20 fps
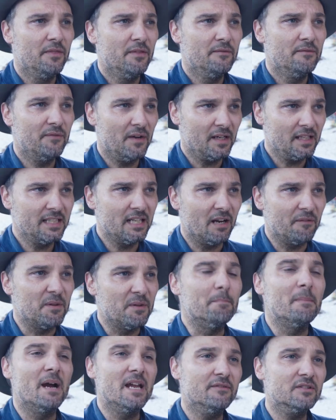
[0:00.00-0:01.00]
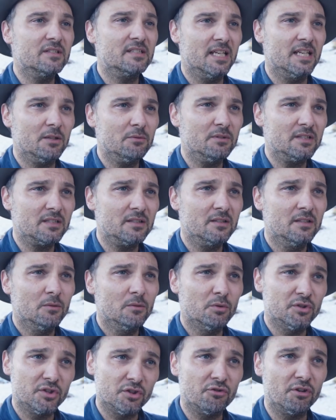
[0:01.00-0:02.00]
funnily enough, the Mavis sequence
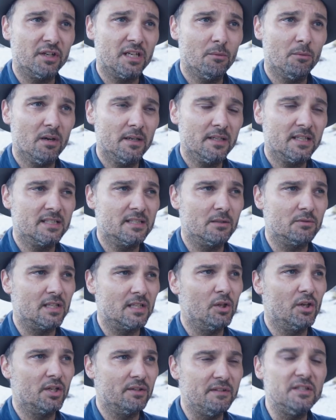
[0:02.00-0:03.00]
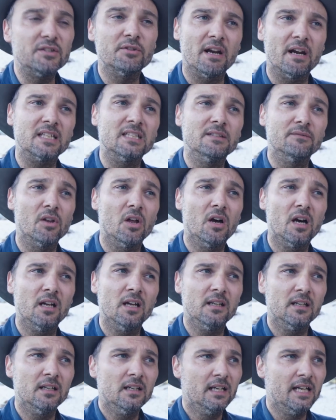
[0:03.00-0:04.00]
was a tricky one because there was a lot of interactive
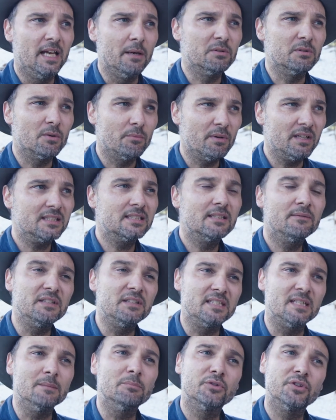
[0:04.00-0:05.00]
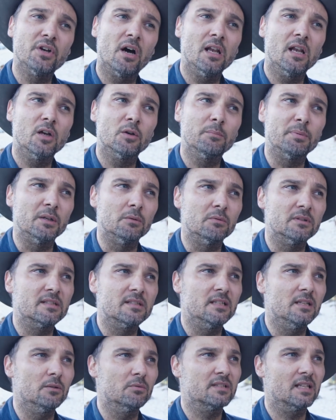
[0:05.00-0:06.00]
light. It was a relatively simple dialogue, but it was
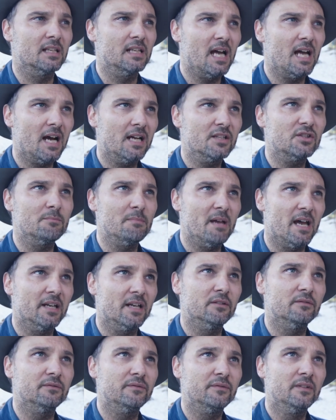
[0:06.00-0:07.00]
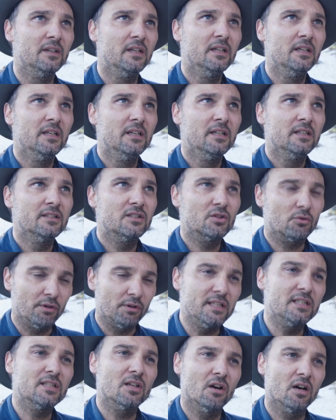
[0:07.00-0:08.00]
a large amount of
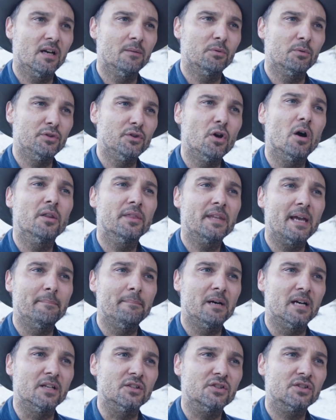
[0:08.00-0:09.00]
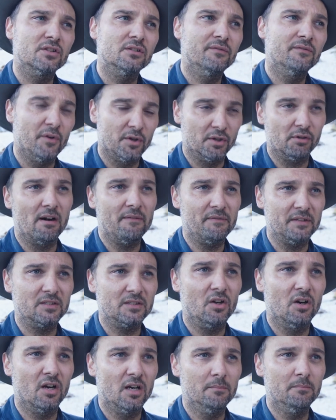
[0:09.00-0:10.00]
screen time with not that much photographic
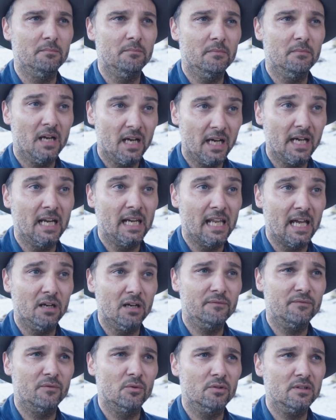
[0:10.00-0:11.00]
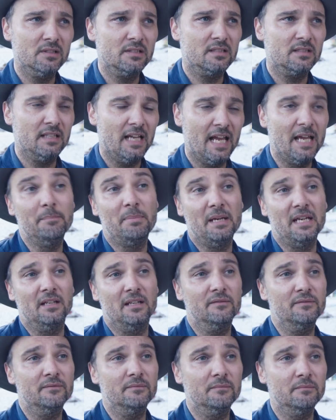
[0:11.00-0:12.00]
time allowed for us. And being
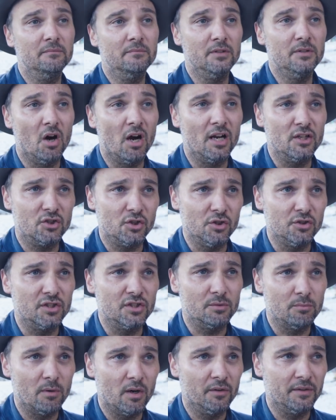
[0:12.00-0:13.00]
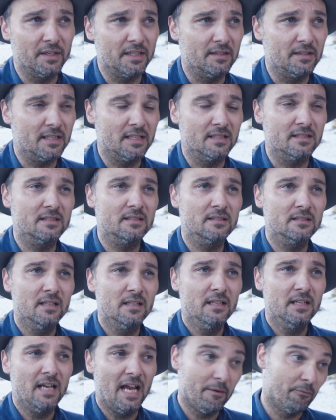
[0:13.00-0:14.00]
night shoots as well,
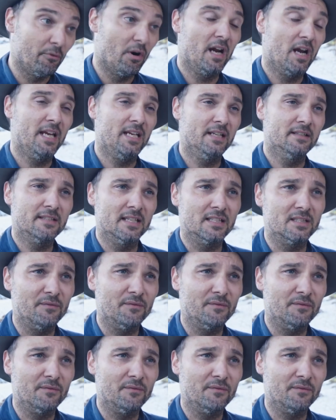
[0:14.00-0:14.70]
and rain, there's a